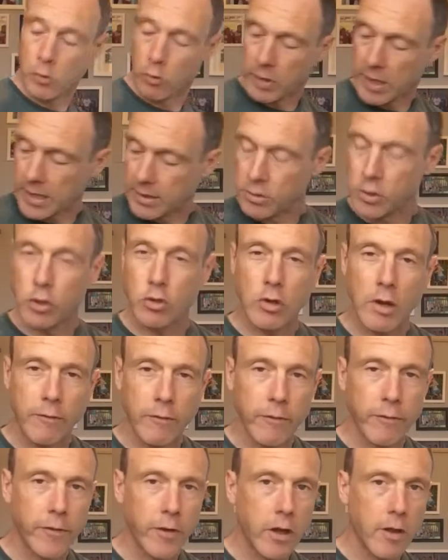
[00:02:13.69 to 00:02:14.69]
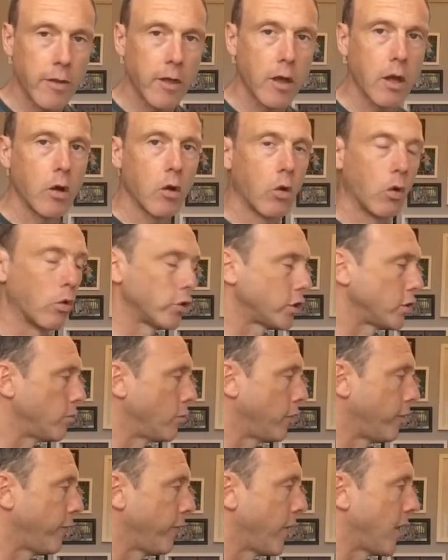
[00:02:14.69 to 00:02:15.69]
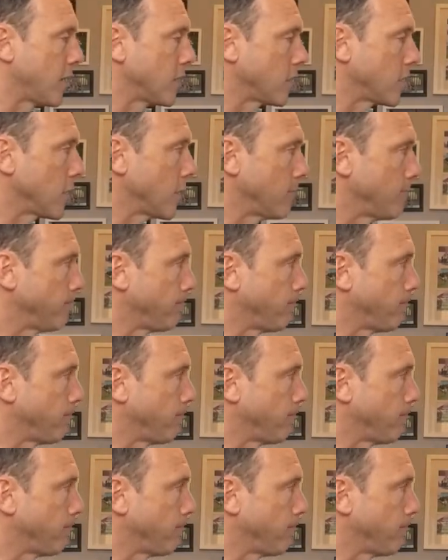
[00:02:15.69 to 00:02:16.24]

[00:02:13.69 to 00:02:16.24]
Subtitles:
Okay, to travel further or to move faster.